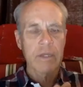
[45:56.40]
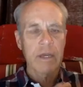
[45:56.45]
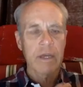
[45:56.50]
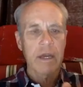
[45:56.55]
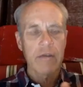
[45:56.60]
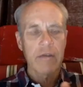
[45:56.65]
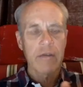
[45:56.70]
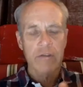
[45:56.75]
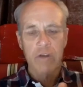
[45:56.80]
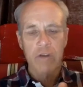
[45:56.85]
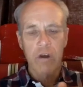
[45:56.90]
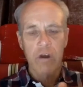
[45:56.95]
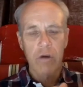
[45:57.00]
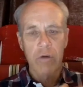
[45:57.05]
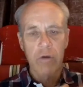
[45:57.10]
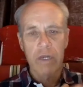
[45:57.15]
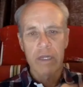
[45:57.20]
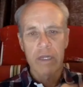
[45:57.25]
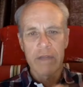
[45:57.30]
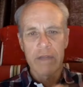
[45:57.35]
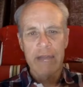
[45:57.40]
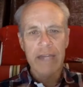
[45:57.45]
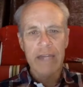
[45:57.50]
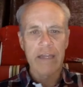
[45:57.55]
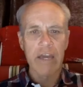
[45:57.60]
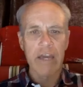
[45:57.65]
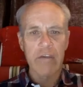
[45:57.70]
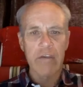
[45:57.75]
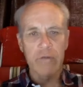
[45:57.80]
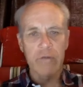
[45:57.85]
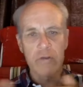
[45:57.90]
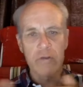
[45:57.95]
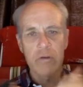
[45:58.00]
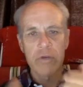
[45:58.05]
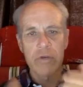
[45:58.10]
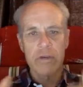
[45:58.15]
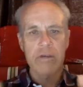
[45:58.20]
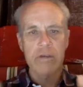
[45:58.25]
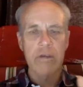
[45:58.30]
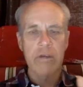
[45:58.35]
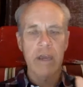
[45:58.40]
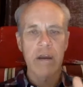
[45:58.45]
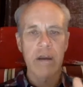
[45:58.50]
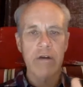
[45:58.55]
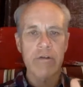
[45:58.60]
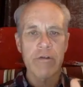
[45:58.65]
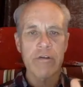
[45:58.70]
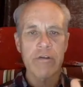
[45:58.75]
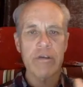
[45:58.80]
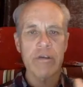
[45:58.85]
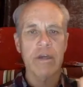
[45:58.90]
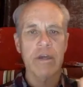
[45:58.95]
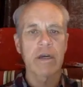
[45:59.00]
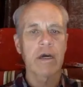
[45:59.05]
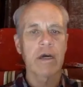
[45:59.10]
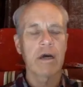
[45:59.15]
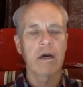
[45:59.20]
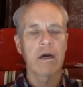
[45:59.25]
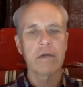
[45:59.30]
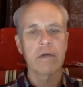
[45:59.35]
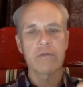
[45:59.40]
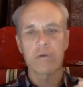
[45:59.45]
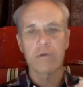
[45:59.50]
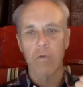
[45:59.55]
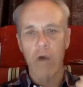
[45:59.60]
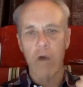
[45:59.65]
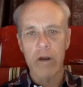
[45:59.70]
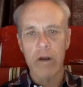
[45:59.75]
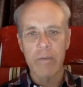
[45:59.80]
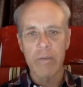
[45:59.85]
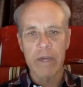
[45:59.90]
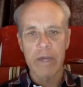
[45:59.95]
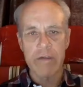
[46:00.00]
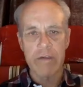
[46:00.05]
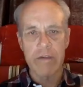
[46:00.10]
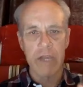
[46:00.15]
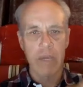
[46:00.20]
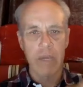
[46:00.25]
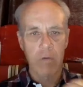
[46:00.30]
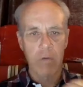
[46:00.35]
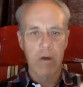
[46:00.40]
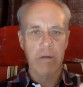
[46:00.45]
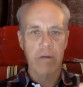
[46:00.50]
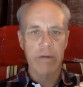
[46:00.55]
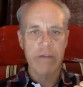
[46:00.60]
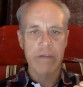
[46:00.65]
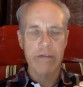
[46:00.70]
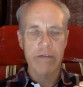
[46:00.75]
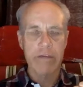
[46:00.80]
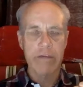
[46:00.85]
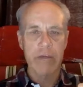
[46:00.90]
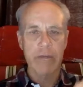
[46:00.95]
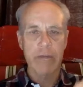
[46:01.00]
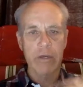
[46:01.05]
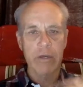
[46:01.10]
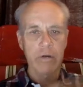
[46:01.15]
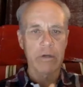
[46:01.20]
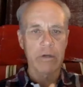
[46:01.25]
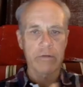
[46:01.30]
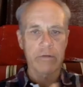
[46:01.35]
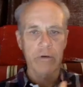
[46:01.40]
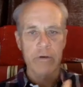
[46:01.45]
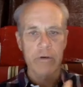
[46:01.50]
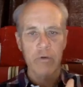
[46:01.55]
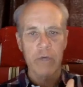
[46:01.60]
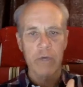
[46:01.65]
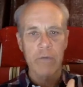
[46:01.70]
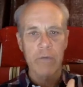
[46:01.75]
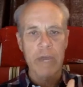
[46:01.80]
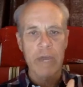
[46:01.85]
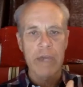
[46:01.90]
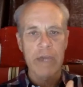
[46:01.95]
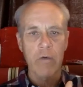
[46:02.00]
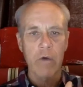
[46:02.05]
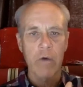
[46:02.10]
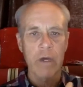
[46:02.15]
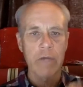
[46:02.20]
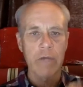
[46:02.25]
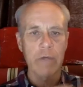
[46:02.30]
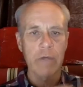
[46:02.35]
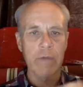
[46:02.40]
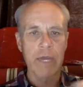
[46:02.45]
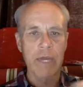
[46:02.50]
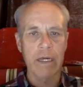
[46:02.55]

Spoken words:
So in that case, if you're doing stairs, water-based stain, water-based top coat, of course, we make one. We make